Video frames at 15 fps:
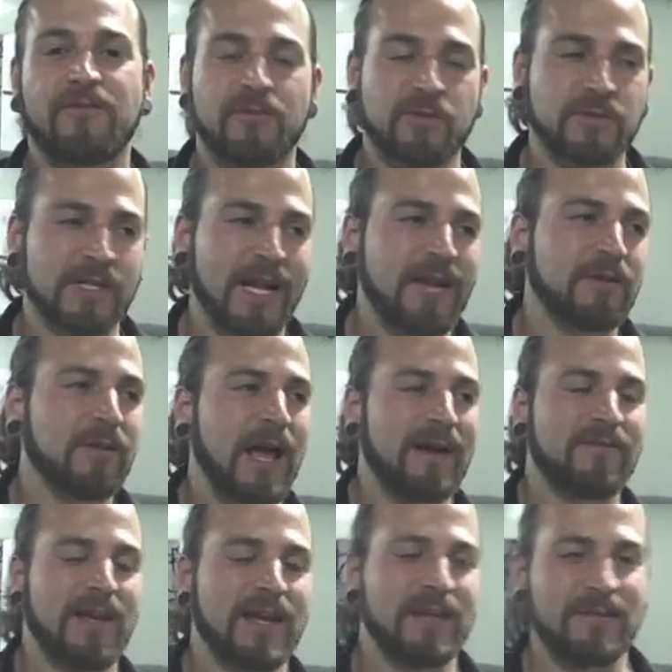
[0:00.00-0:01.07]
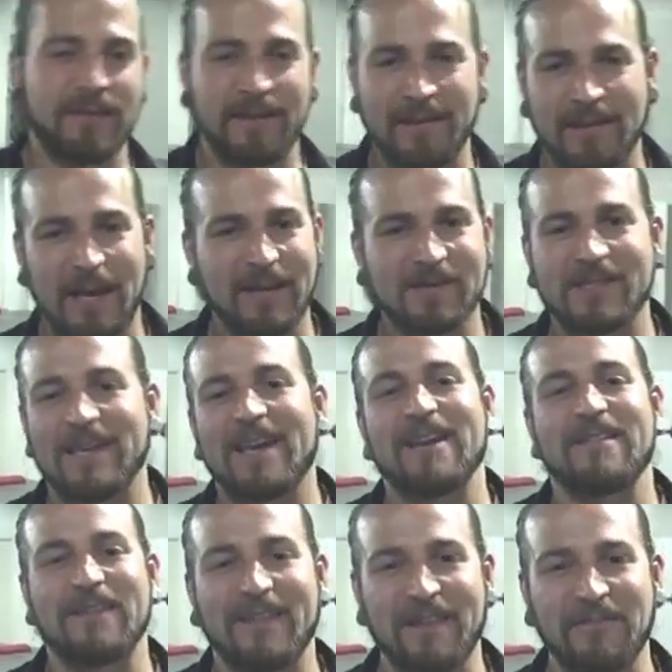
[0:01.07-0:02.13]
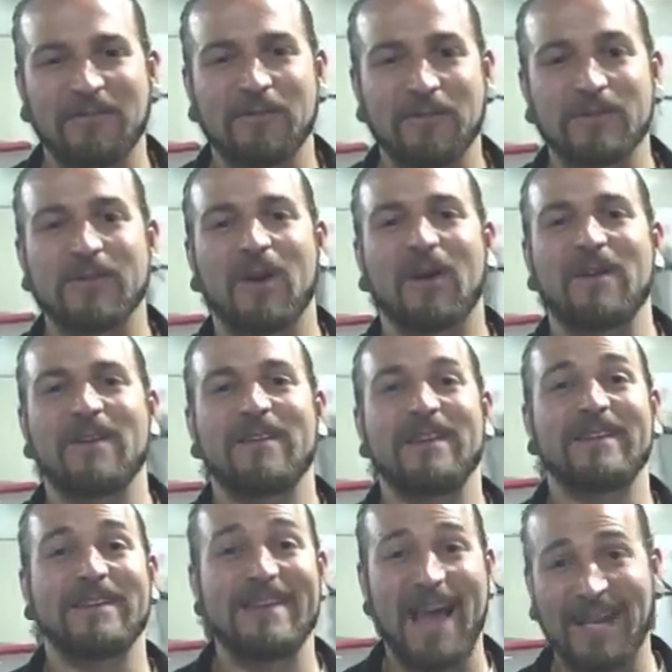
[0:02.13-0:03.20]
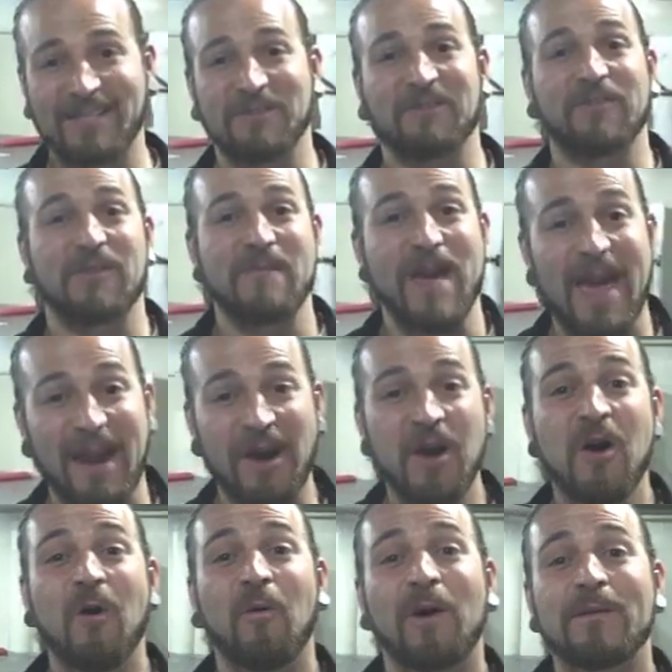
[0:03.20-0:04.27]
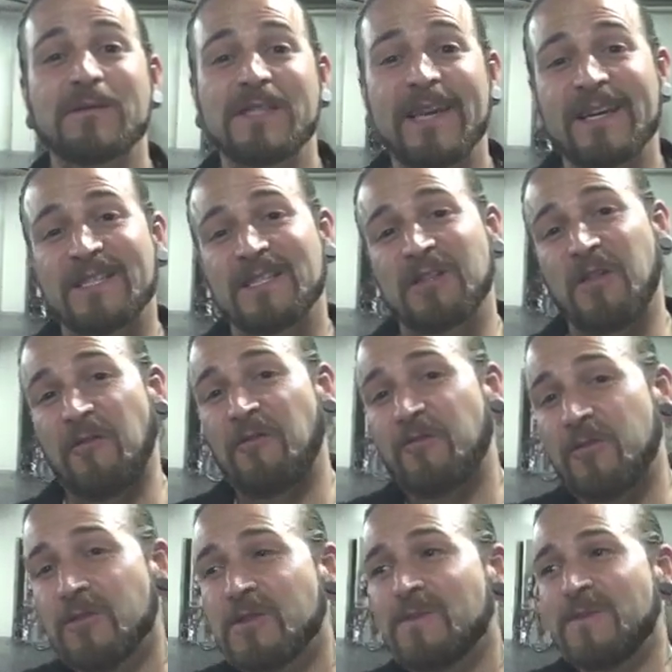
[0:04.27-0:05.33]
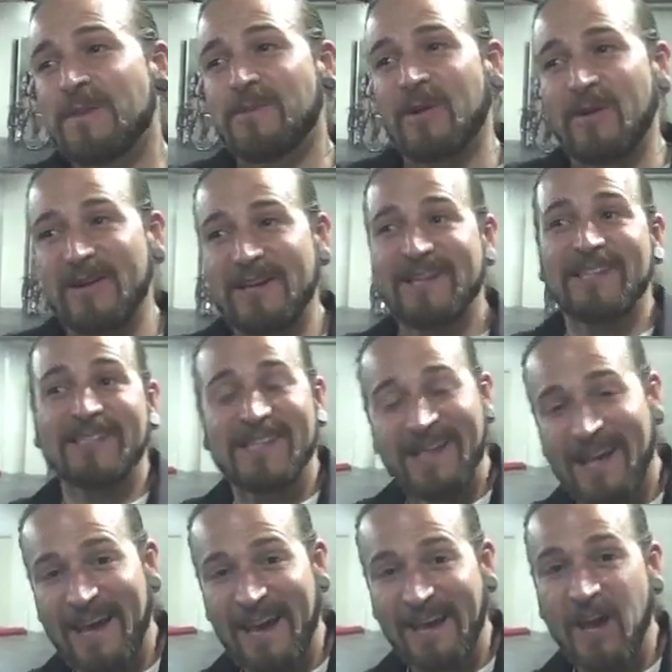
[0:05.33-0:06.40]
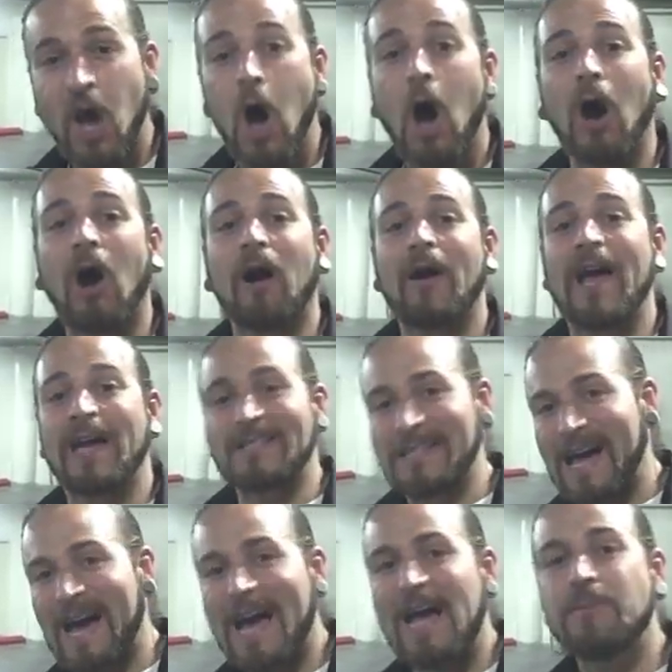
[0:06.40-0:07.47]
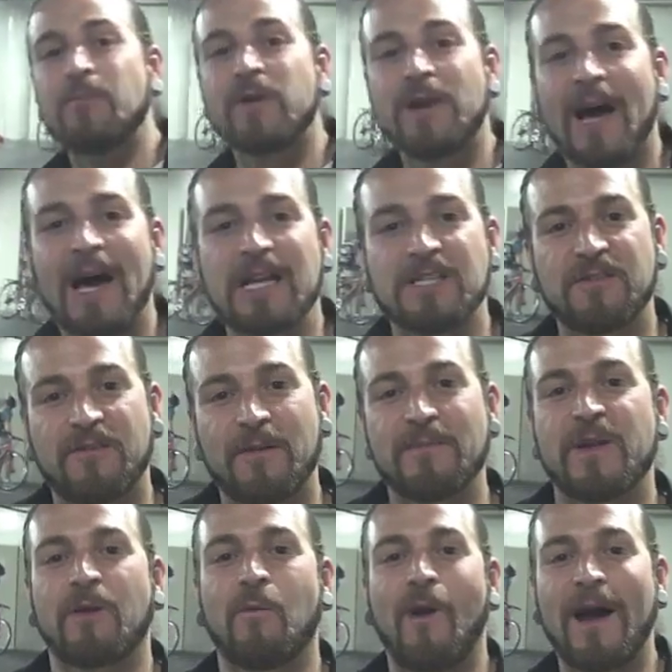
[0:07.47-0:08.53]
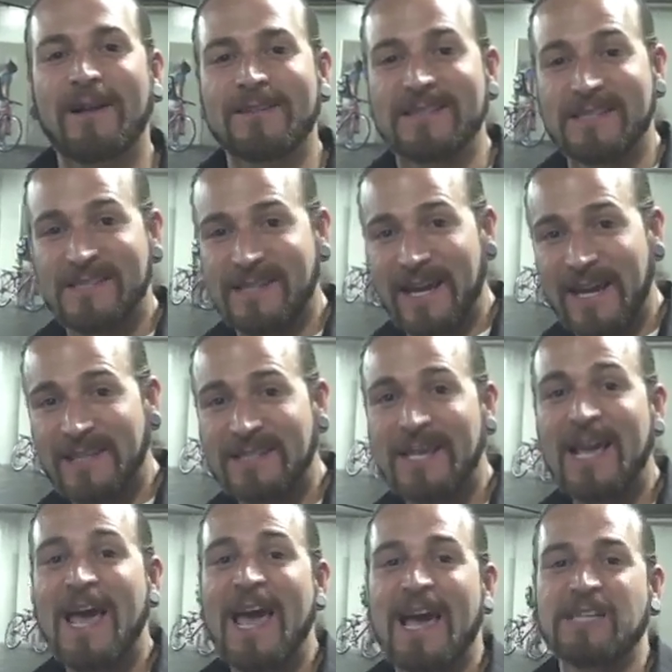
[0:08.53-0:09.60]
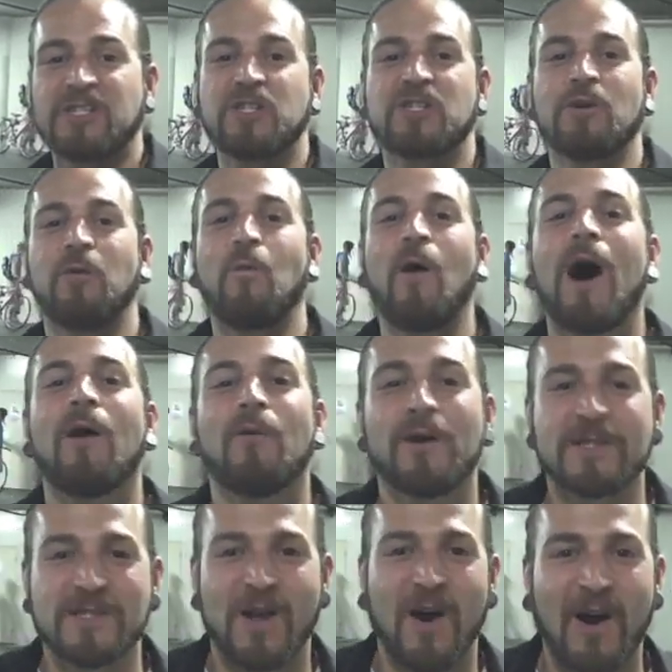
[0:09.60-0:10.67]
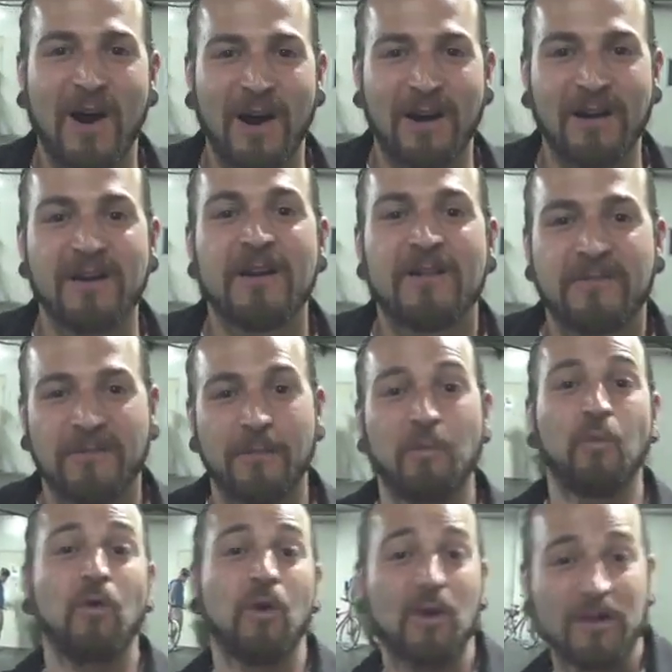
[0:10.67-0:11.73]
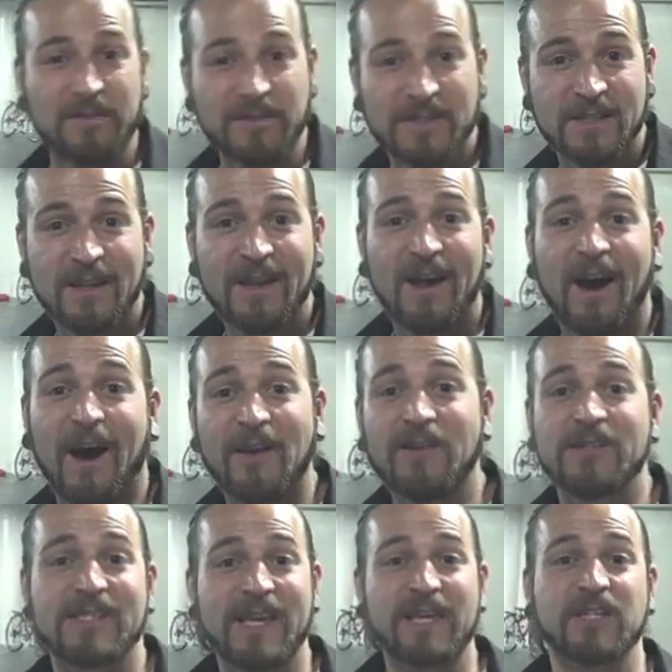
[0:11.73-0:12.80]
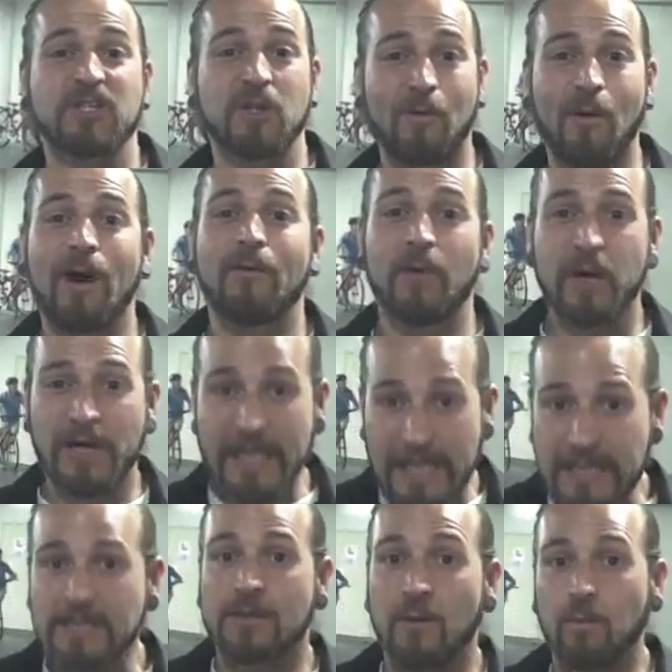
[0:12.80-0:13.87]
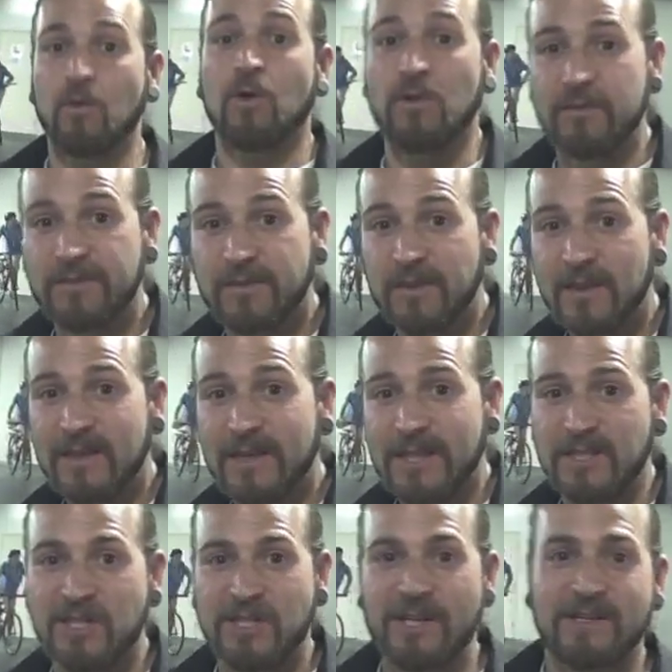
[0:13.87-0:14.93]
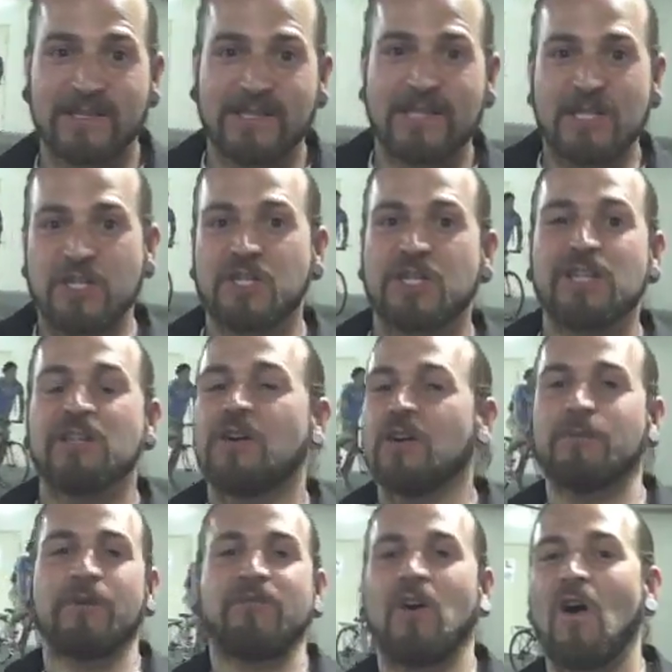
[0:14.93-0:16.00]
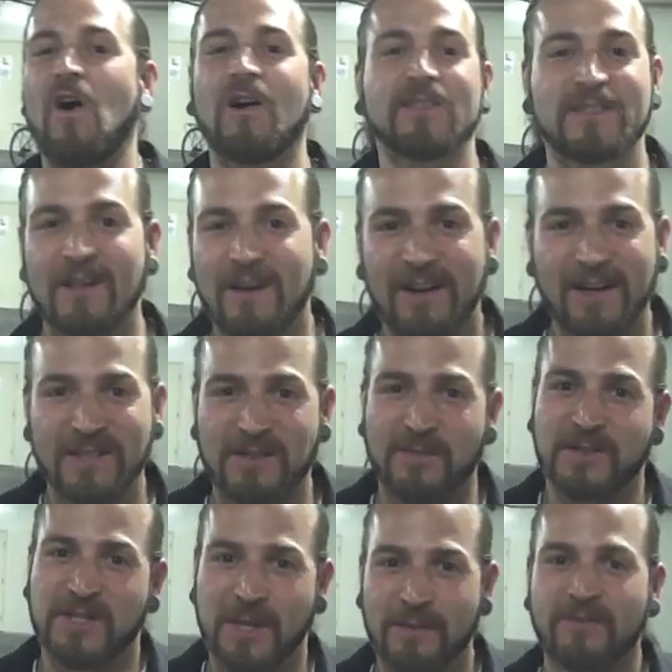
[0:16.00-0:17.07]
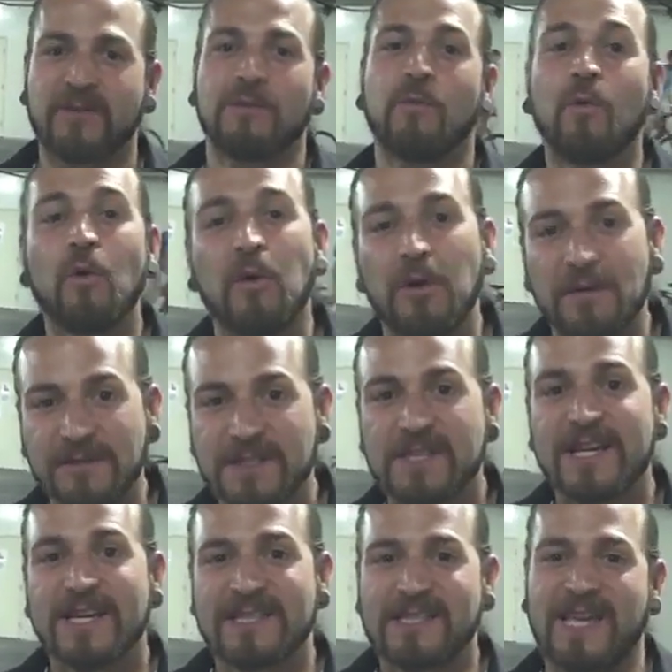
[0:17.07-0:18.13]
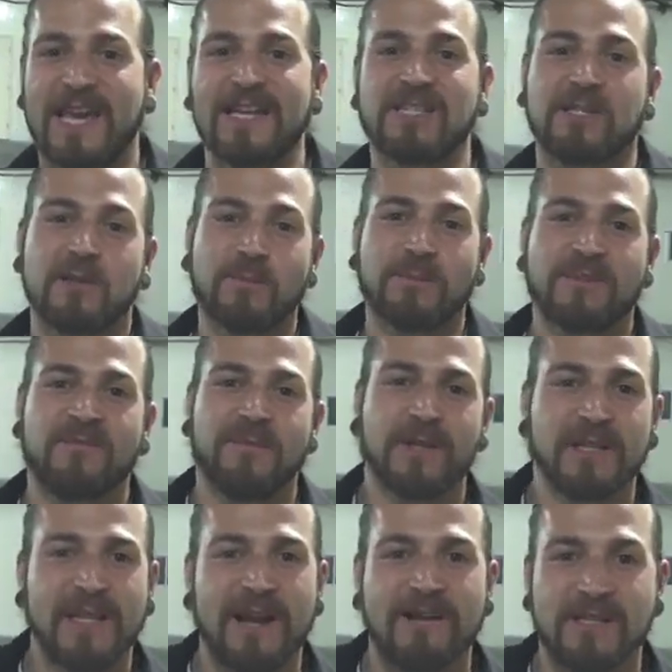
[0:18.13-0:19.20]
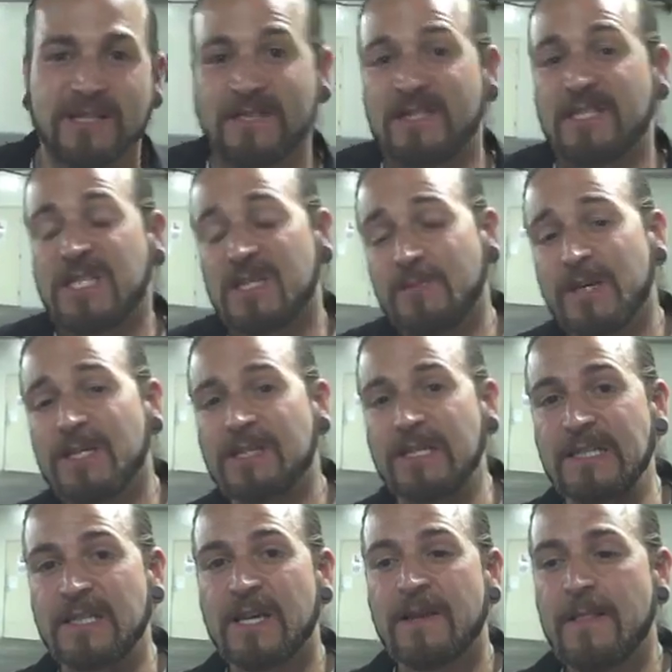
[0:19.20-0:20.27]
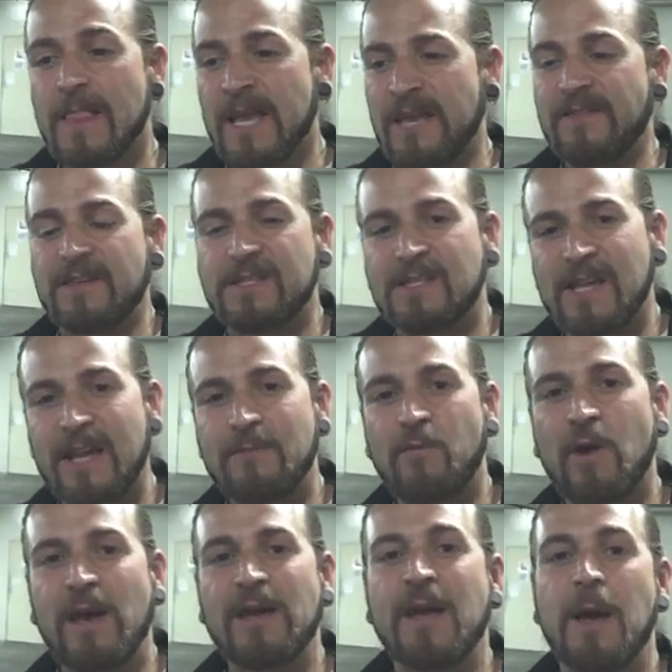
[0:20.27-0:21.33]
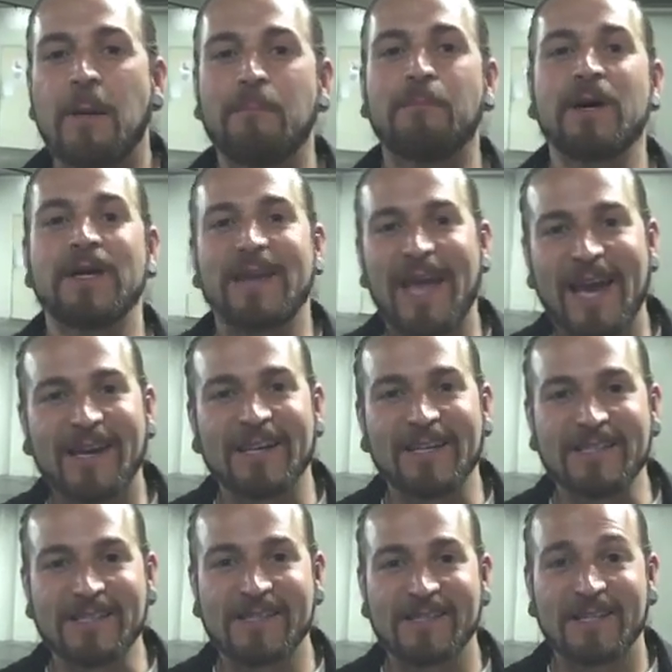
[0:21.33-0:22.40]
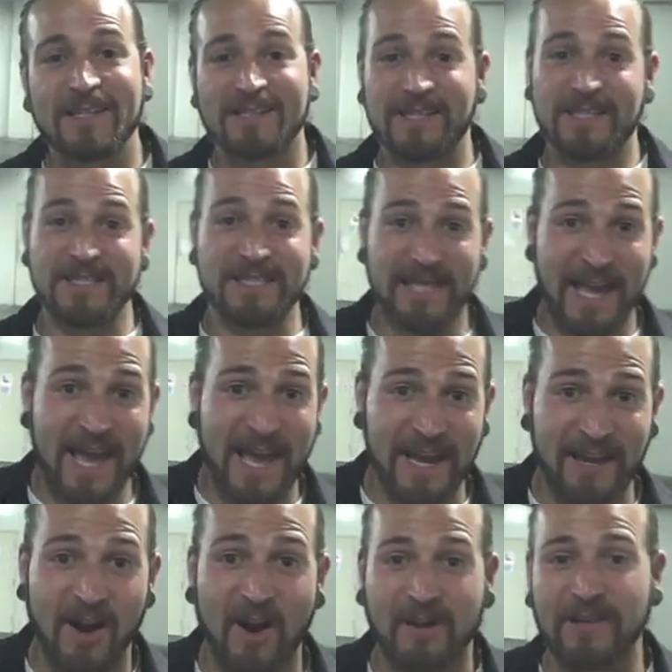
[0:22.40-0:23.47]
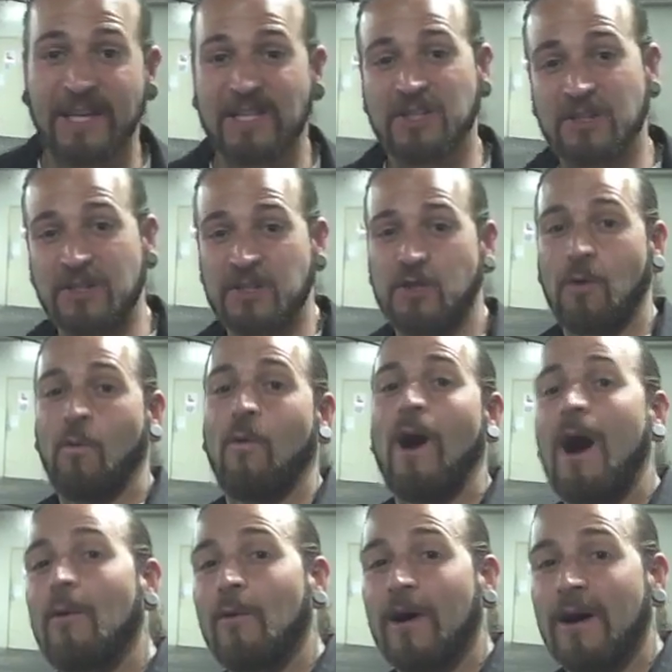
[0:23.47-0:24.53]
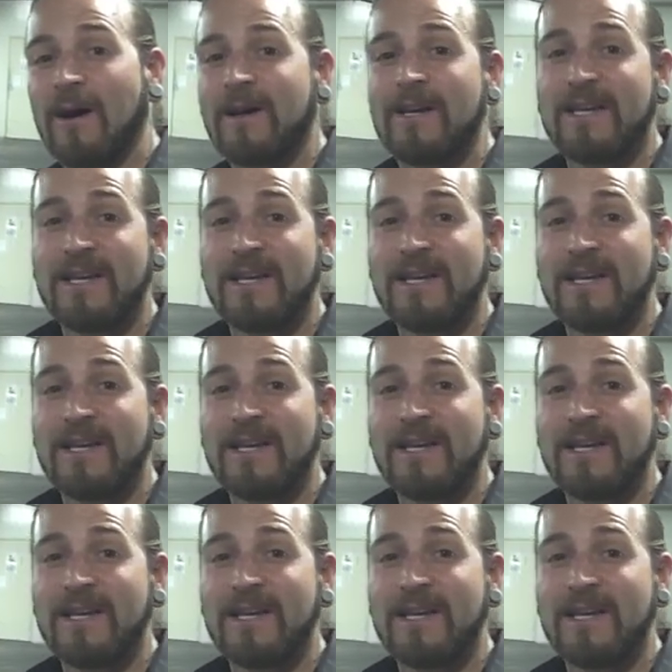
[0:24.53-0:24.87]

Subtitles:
fruits, and I don't say anything like fruits aren't natural for man. What I'm saying is that the fruits people are eating today are as hybridized from their wild state as chihuahuas are from wolves. Understand a chihuahua is a wolf. It shares the genome of all dogs which come from wolves. It's Canis lupus familiaris is its species. In the same way, bananas today are like the chihuahua